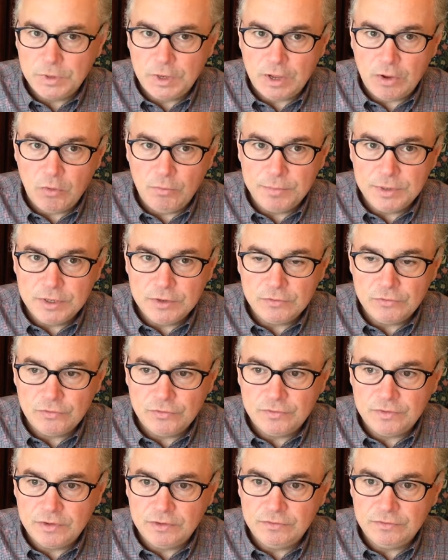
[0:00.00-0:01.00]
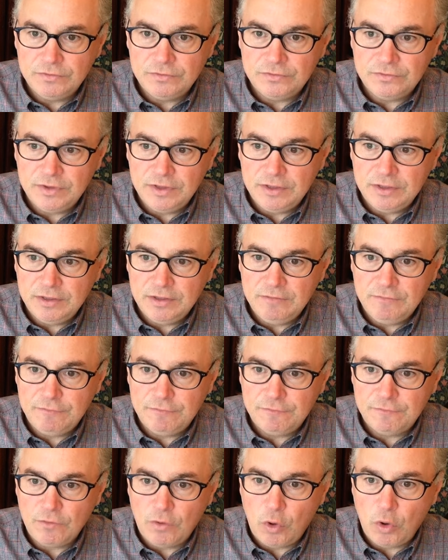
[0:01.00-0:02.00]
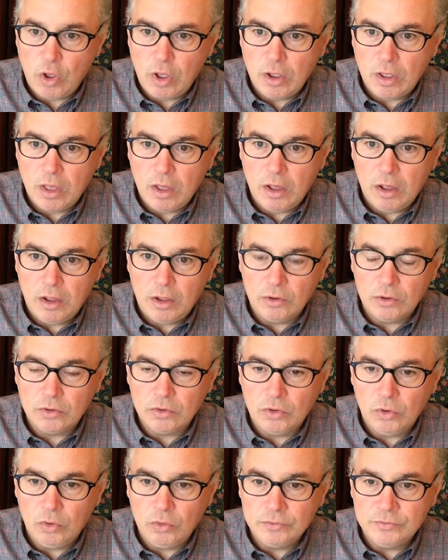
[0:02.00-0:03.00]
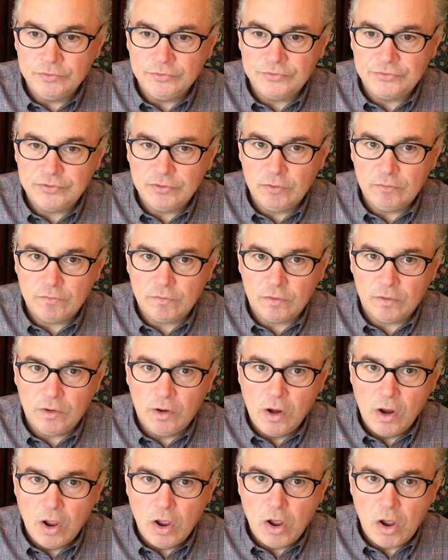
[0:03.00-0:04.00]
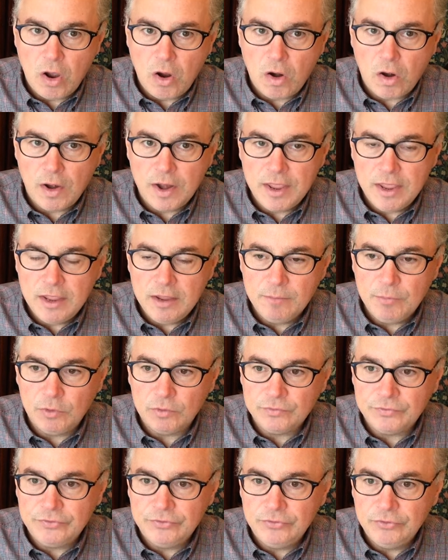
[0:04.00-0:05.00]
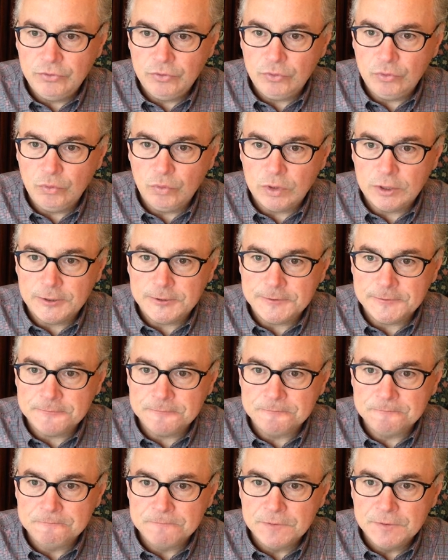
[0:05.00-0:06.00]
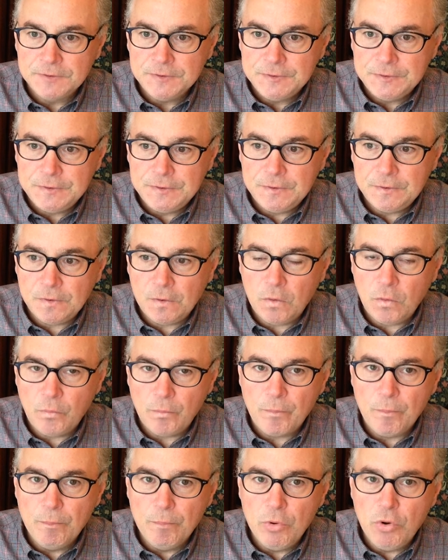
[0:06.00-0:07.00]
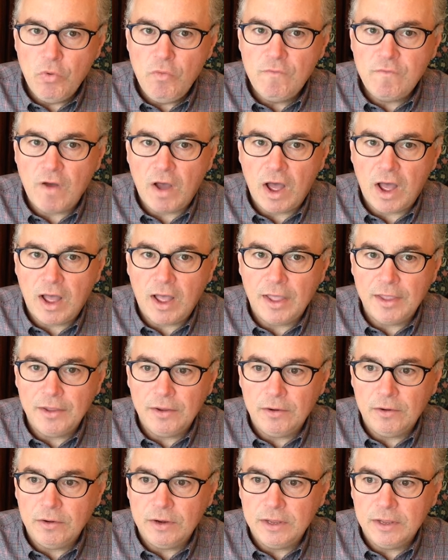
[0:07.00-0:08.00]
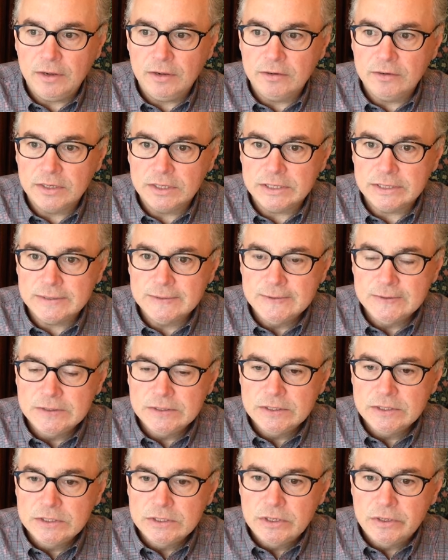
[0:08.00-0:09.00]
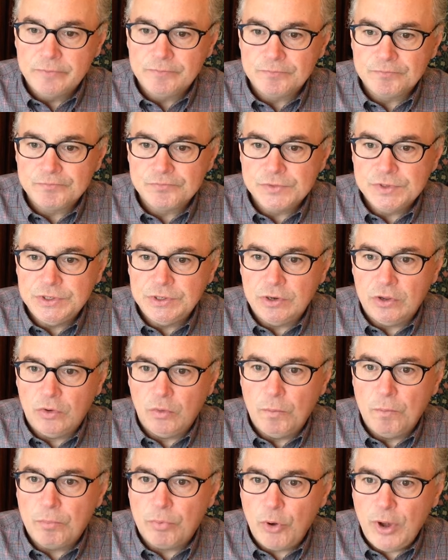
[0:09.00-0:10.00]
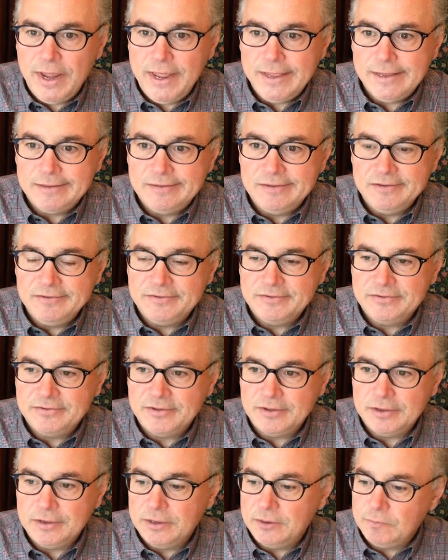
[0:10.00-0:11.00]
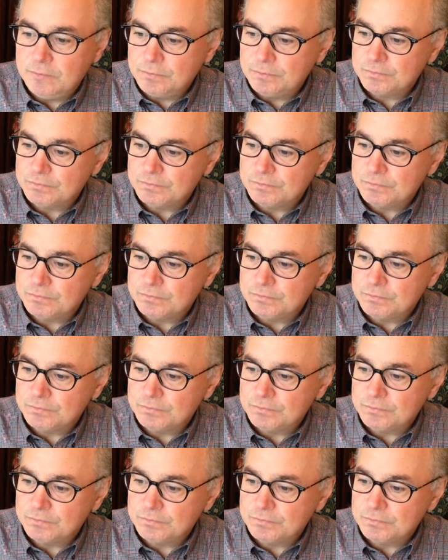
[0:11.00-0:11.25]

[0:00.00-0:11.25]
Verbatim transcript: yeah, it will be interesting to see if uh, gold and silver are able to, uh, you know, move higher and, uh, you know, break this uh,